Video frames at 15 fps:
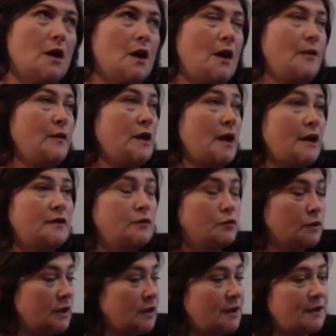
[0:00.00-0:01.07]
I
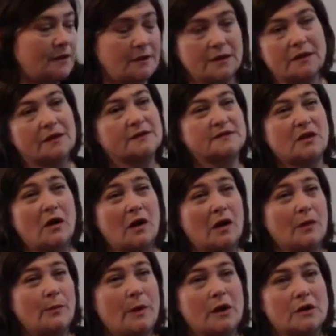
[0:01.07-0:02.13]
really think it's
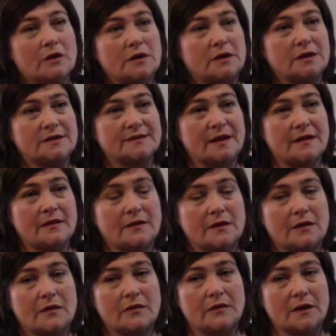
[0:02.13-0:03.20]
all parties. I
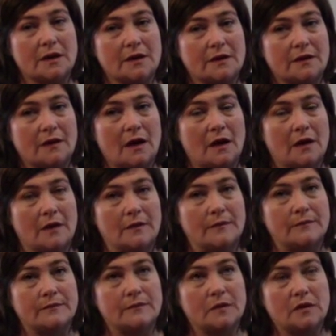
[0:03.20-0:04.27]
think that
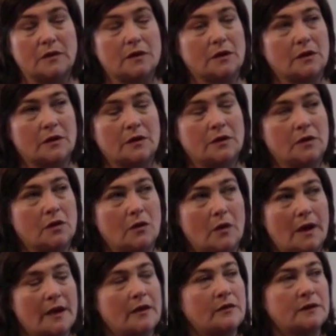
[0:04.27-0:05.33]

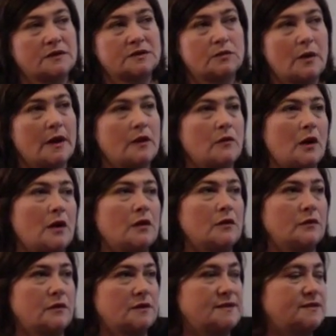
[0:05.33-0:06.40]
that's why
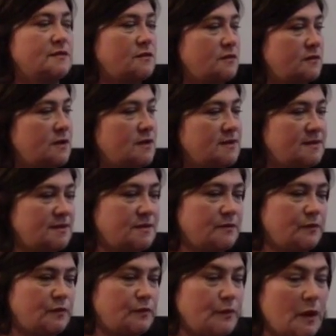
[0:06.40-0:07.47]
this
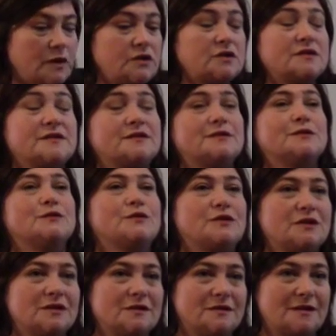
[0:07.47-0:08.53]
budget
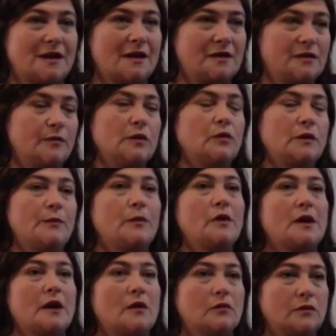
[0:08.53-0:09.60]
solution document we
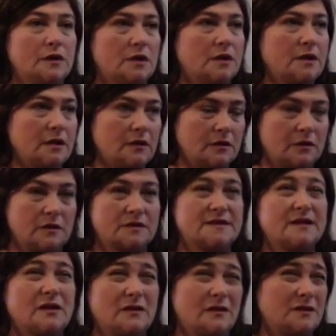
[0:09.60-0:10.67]
put out really looks
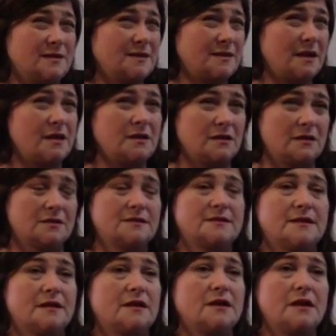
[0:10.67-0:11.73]
at the state, the
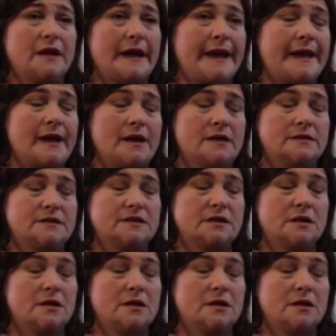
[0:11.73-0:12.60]
city, and